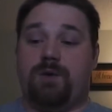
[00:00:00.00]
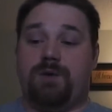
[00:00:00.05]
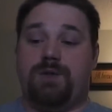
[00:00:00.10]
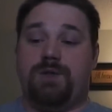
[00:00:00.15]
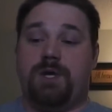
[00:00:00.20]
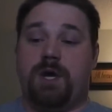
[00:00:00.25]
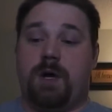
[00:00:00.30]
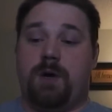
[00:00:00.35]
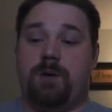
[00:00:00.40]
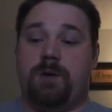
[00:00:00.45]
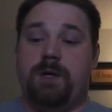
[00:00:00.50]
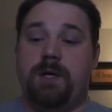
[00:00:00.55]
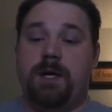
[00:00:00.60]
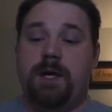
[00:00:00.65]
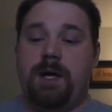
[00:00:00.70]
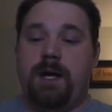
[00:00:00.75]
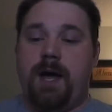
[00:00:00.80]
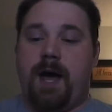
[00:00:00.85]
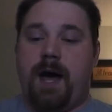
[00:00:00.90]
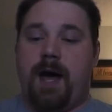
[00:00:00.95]
So,
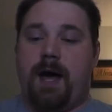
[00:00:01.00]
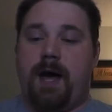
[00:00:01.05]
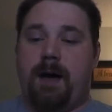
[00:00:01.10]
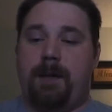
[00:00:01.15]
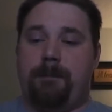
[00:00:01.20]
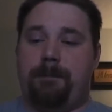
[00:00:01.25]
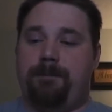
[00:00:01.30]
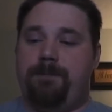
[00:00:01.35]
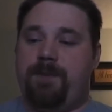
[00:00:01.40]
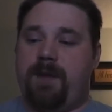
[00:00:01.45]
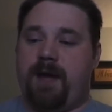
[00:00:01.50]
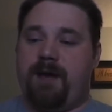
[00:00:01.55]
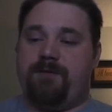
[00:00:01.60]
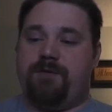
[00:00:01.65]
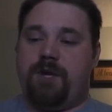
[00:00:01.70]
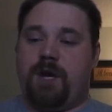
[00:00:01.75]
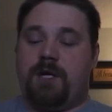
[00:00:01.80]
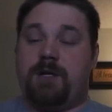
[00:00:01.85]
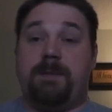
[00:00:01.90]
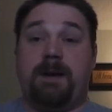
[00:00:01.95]
I've
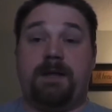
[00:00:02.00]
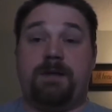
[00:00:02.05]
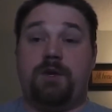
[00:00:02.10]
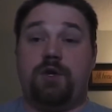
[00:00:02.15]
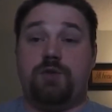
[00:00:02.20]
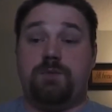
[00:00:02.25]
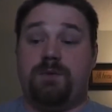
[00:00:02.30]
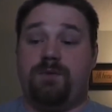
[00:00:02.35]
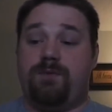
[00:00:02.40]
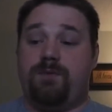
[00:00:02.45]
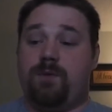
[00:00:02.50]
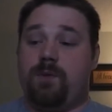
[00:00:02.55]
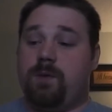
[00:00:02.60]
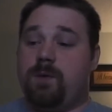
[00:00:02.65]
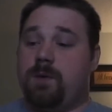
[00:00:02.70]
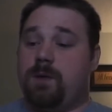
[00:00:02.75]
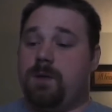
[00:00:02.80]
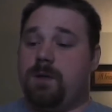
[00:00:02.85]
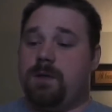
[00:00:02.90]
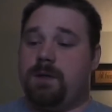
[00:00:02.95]
talked about those
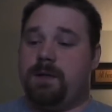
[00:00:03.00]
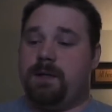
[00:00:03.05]
before,